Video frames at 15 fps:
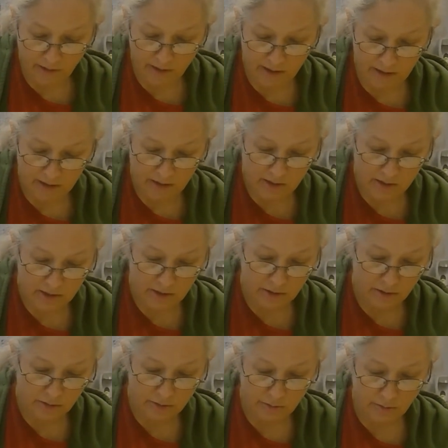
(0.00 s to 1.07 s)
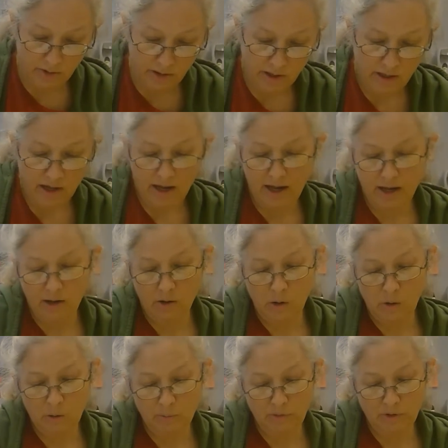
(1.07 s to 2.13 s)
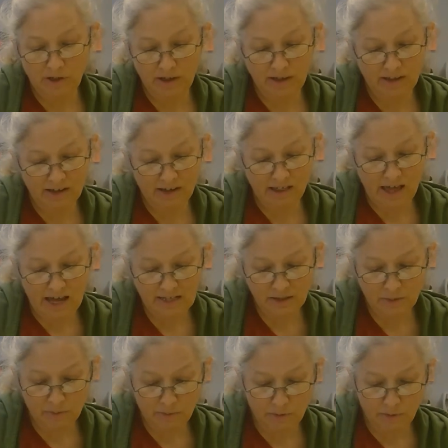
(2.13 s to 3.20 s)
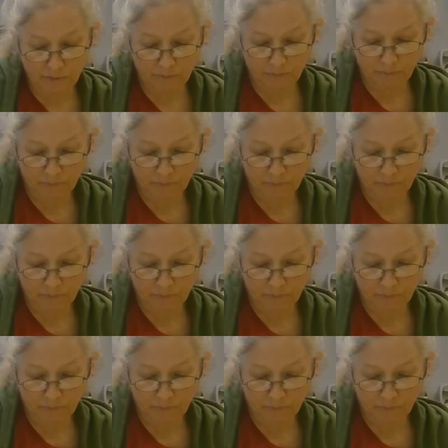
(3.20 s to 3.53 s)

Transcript: things to do at home or in the classroom.